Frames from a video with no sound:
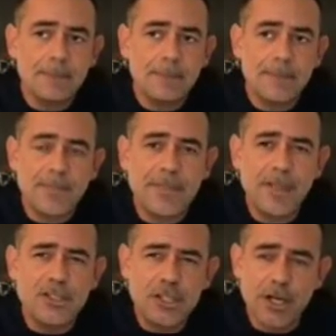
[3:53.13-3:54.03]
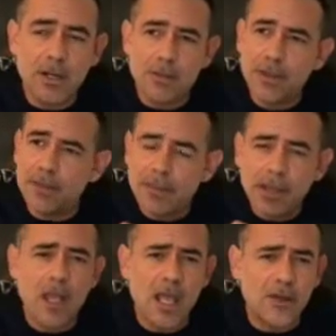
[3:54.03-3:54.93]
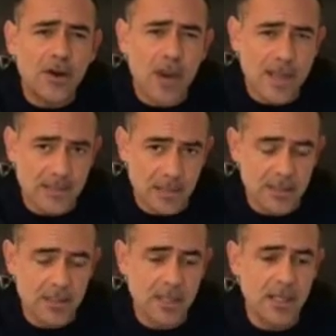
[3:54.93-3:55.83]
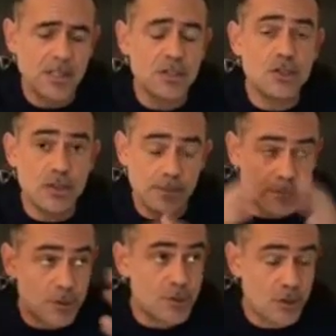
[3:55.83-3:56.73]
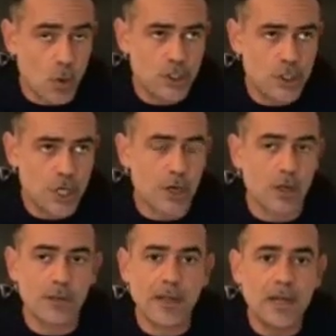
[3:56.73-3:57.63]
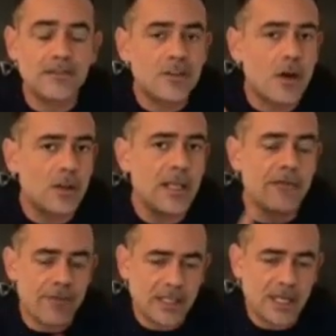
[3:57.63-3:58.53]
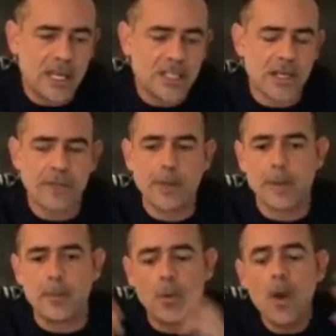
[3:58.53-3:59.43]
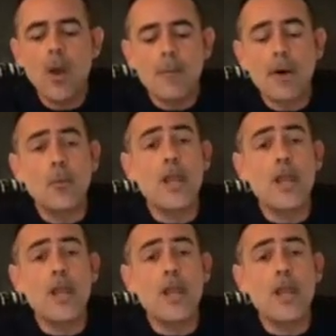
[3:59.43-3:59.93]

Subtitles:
the health crisis, it's so general that it's not only affecting HIV people, but we